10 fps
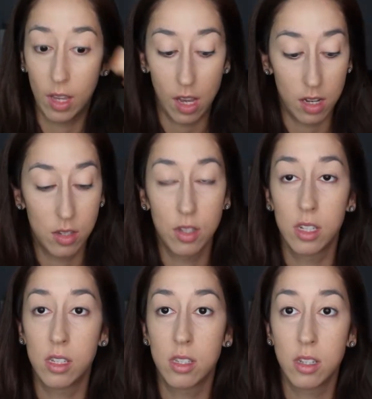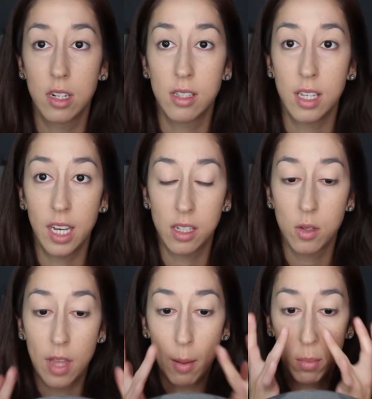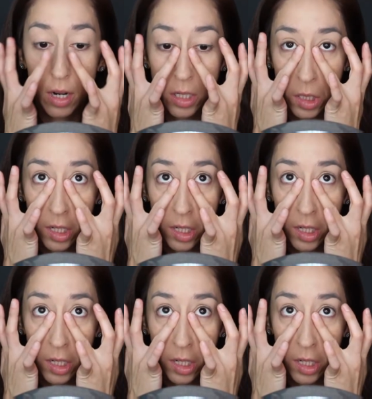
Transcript: Okay, so that's as good as it gets with that brush,